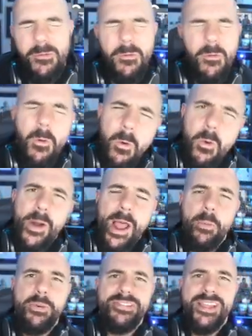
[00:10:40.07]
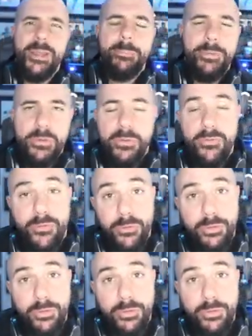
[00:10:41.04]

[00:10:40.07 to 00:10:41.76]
Oh, that was a beautiful